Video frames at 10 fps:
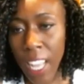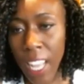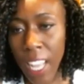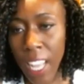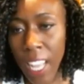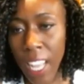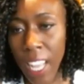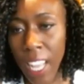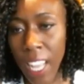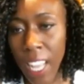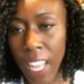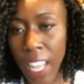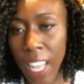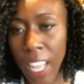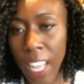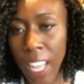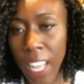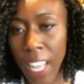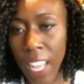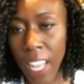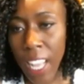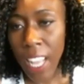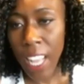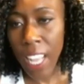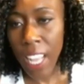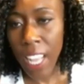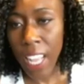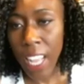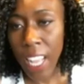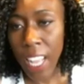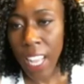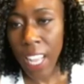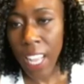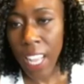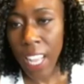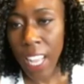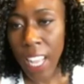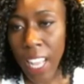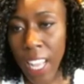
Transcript: No one is speaking in this clip.